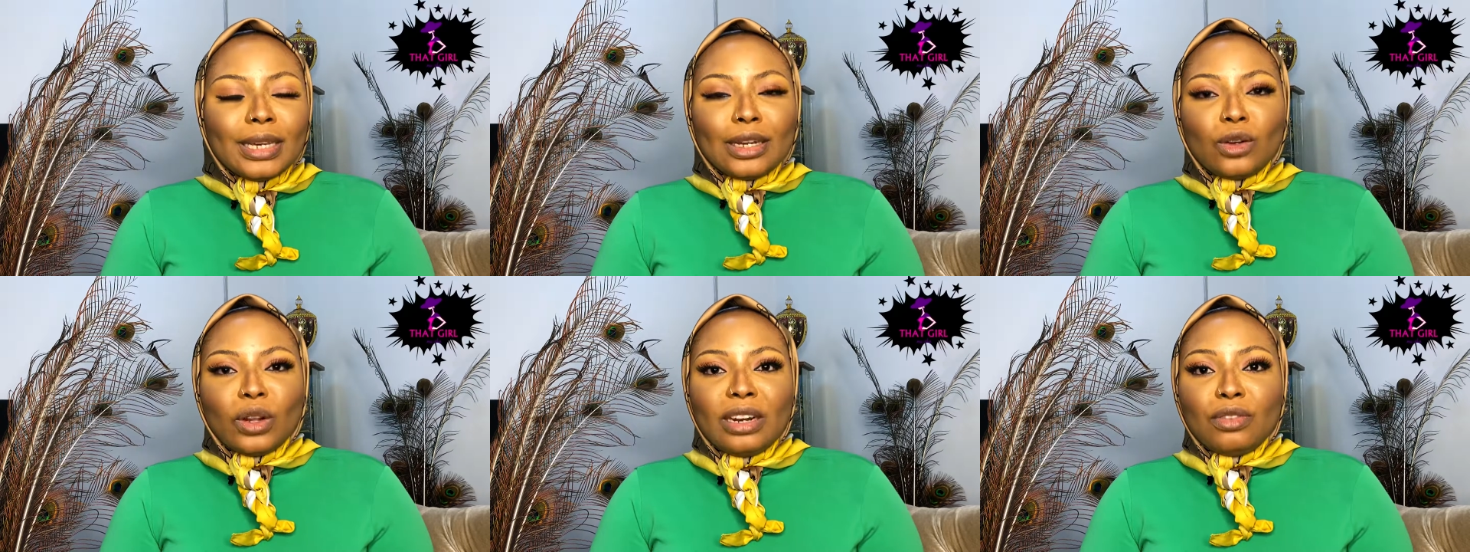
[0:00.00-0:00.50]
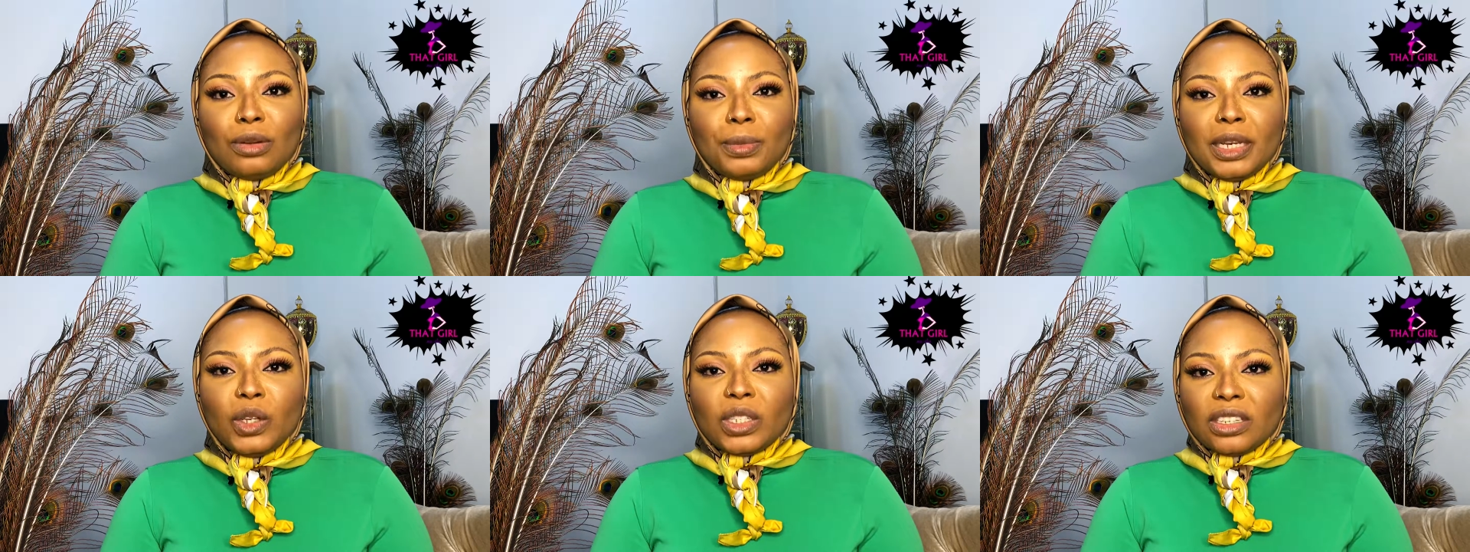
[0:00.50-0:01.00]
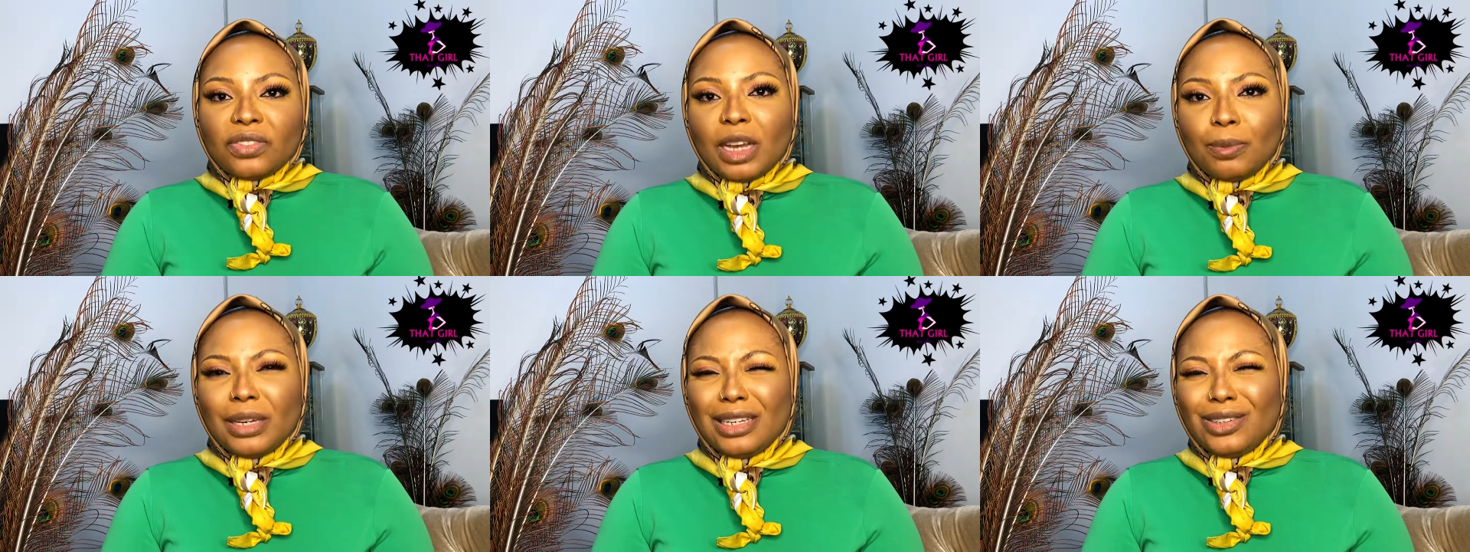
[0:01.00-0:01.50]
cannot even make yourself
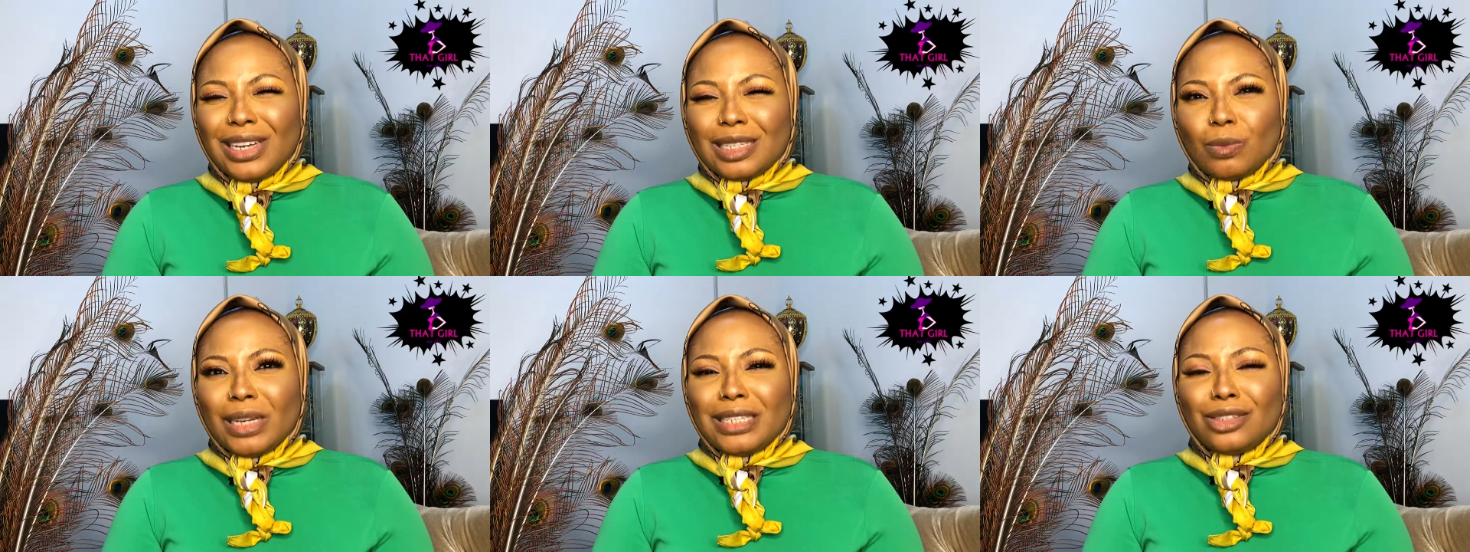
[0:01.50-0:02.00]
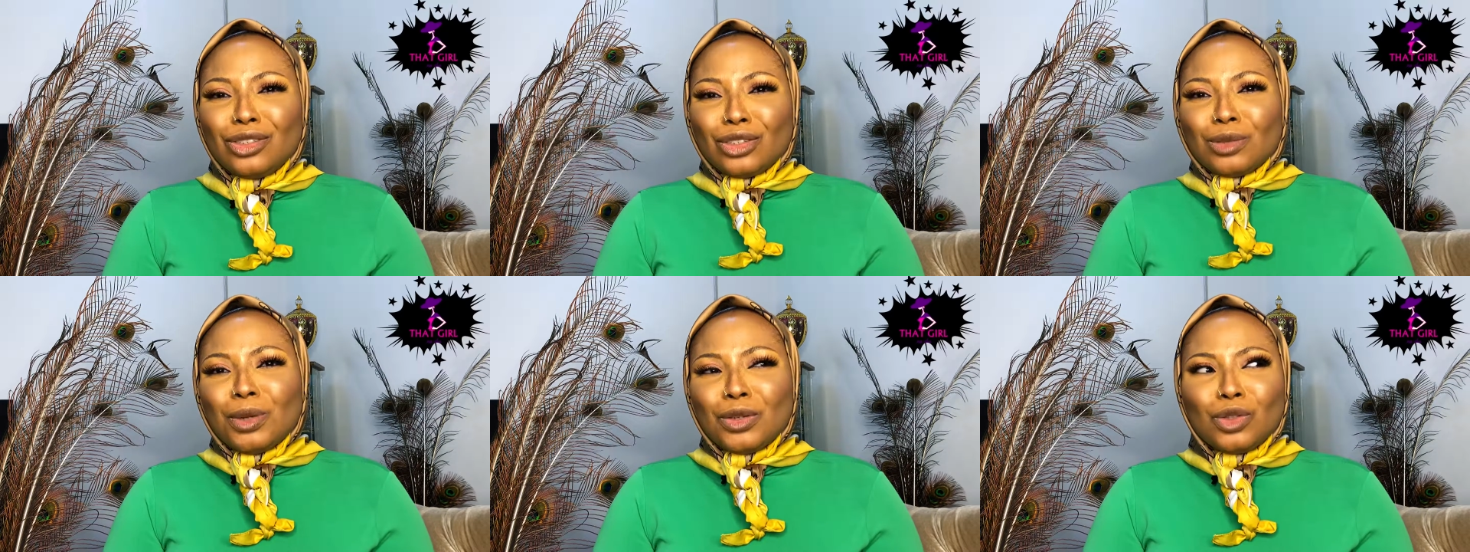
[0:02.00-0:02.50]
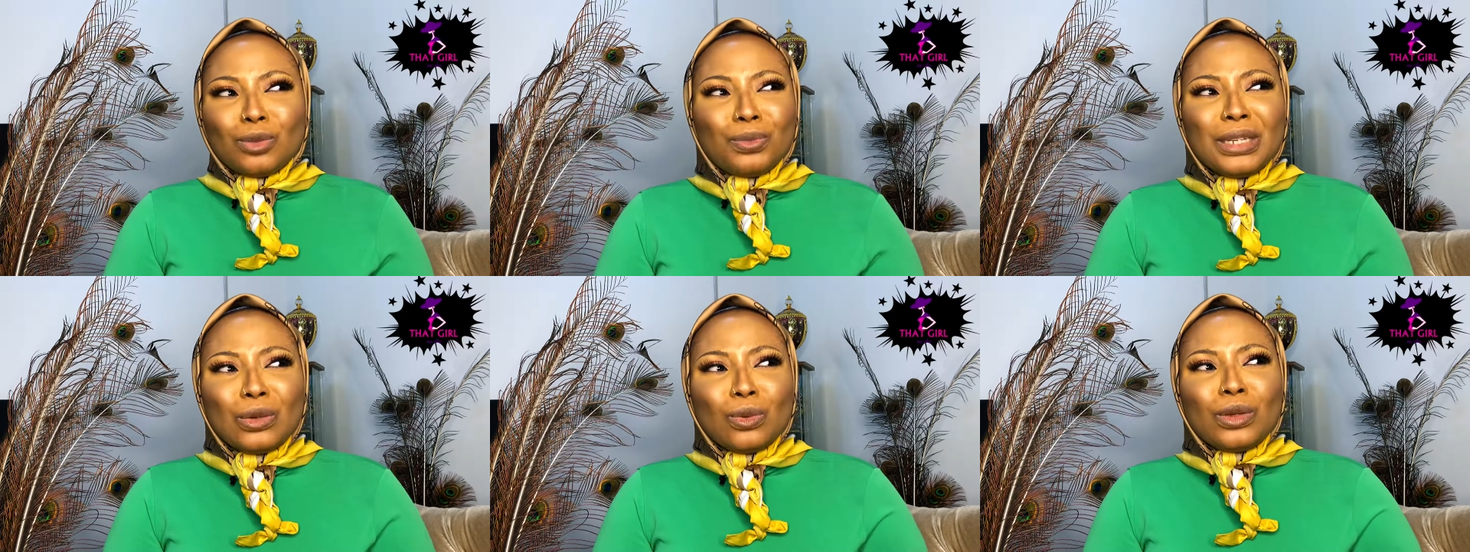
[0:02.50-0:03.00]
happy, and you're expecting your spouse to
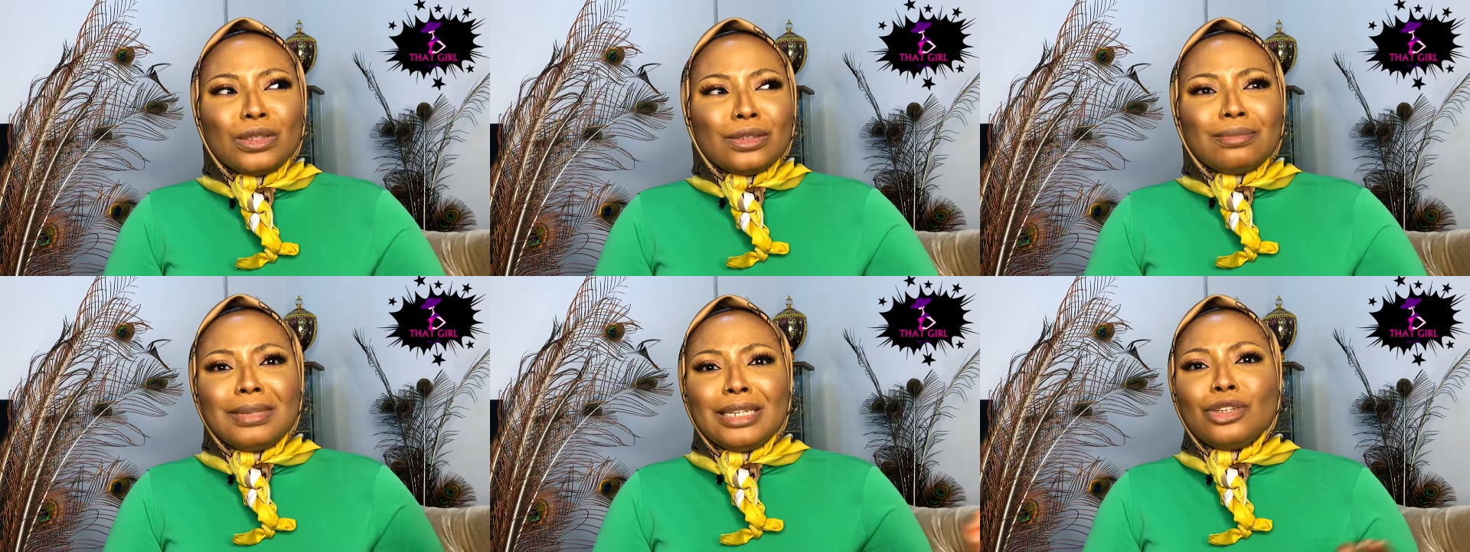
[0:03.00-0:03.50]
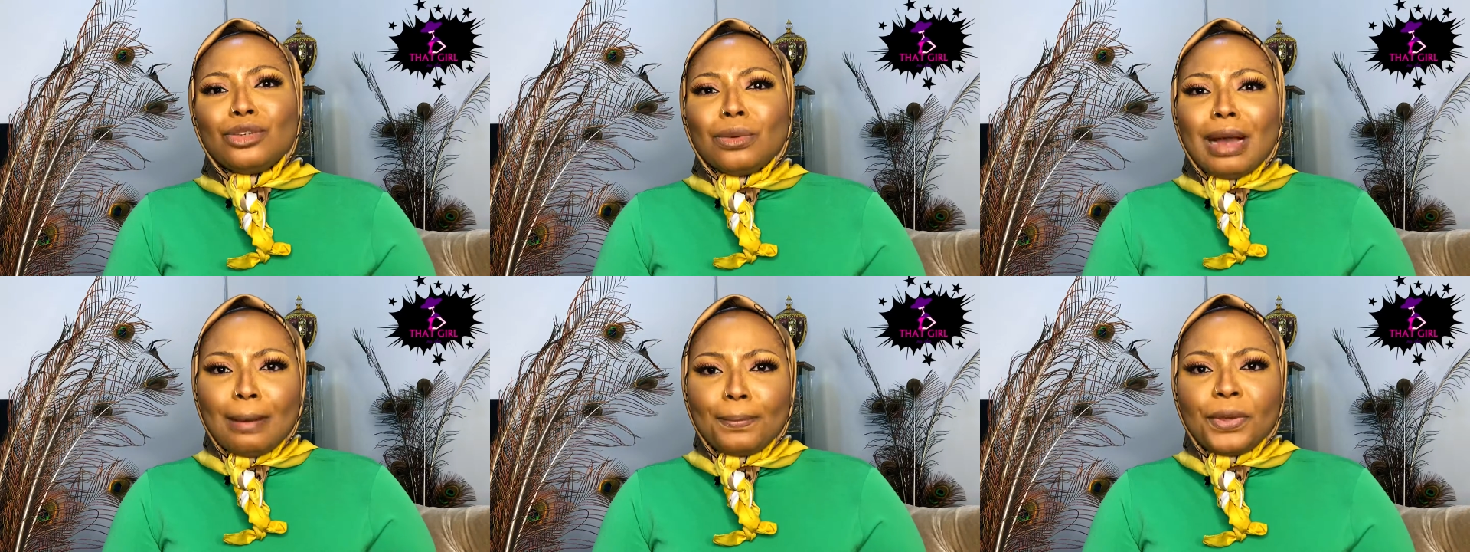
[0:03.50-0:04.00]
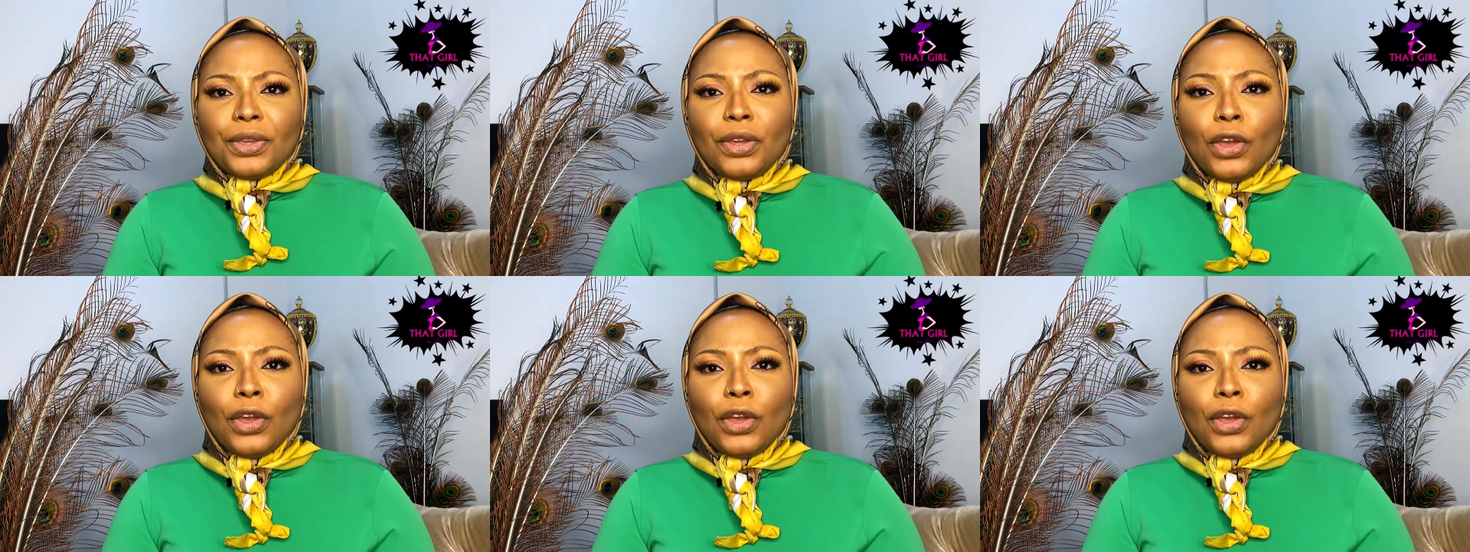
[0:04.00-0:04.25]
be the one to make you happy.